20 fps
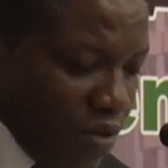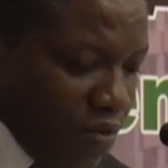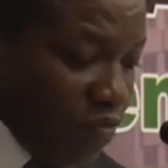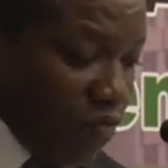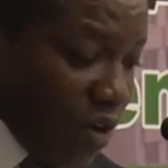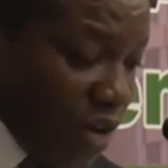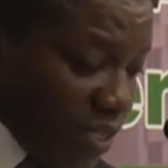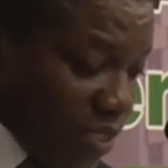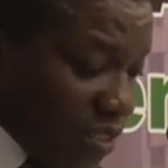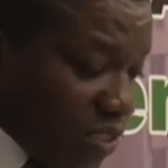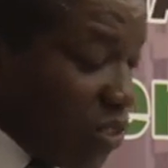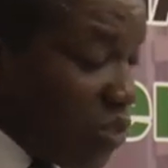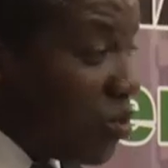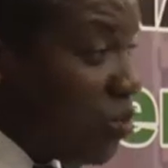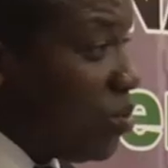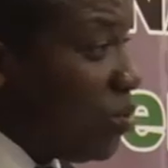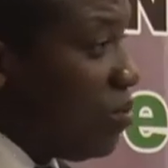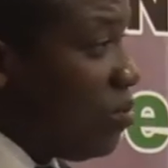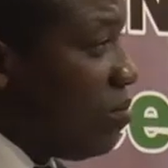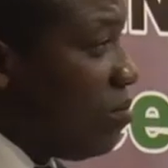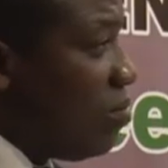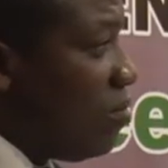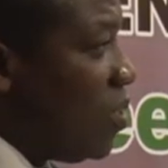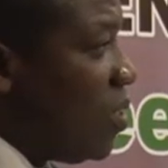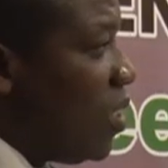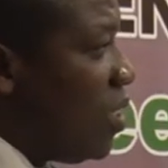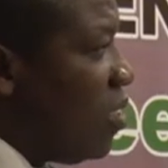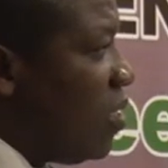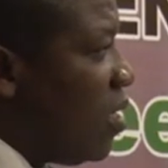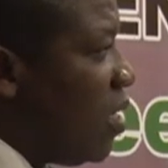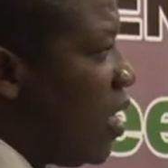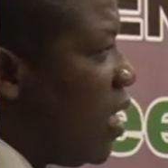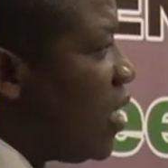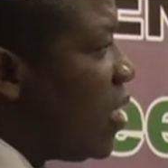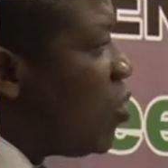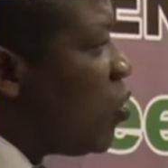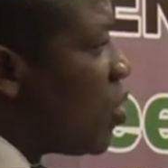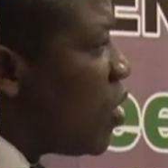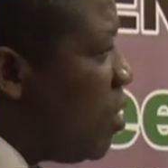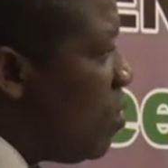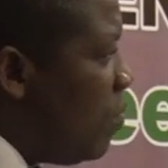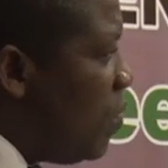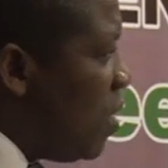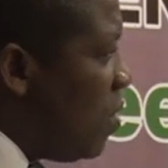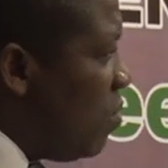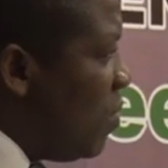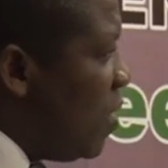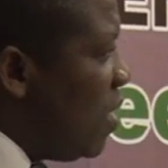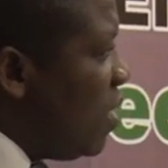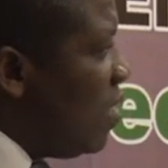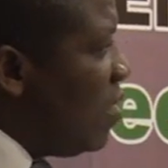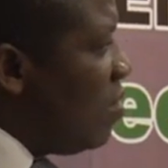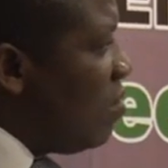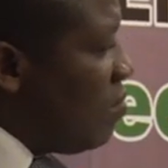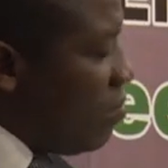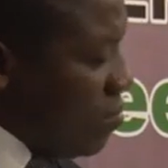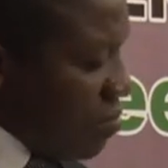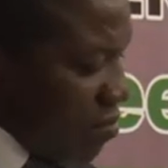funds to keep them in